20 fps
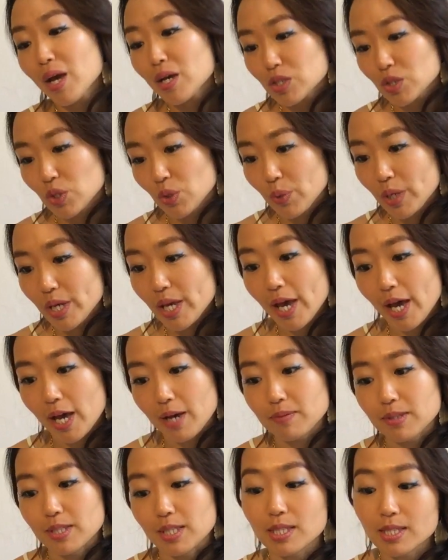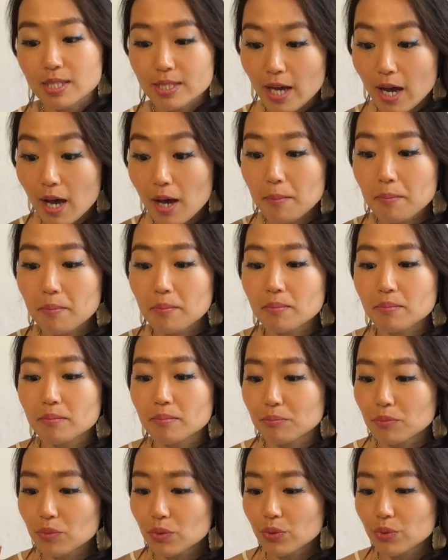So we have the Sun,
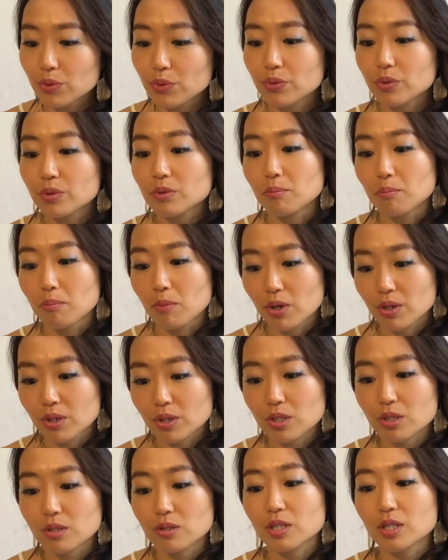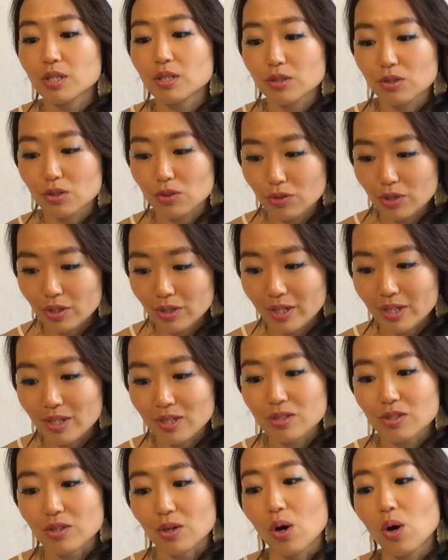Moon, Mercury,
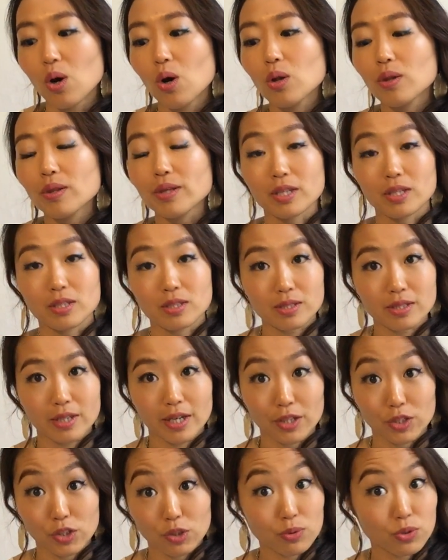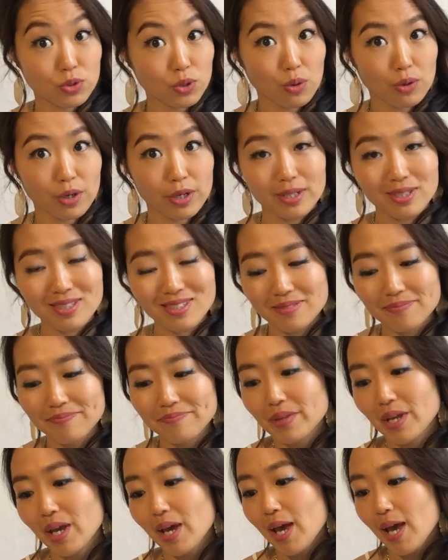Uranus all in sign of Taurus,
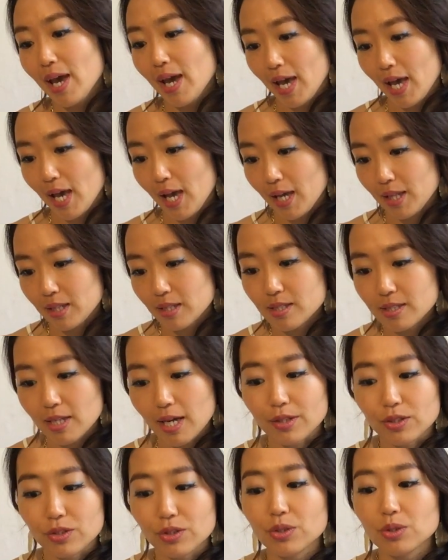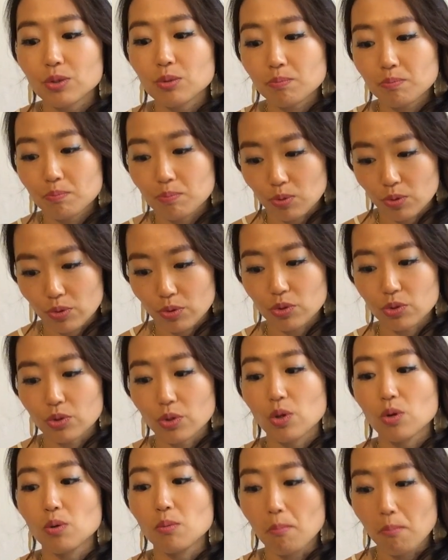and Saturn,
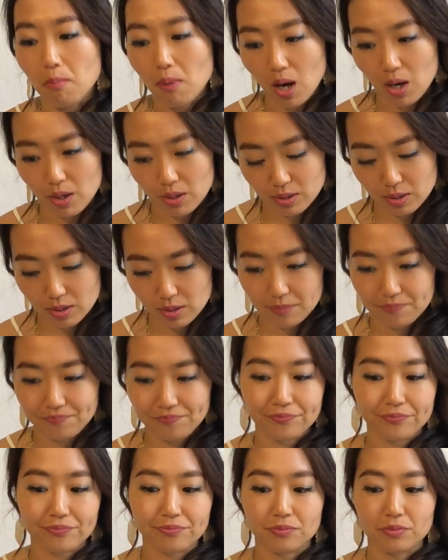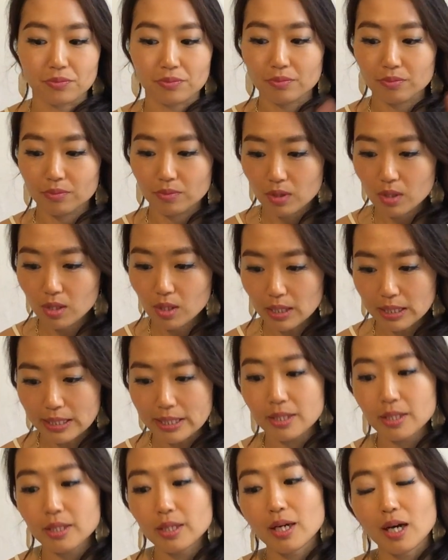Pluto, Mars
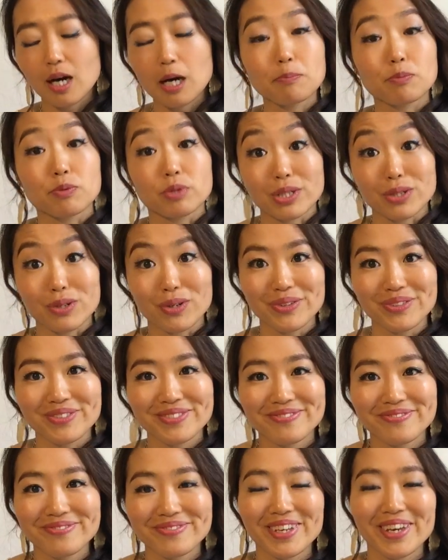in Capricorn.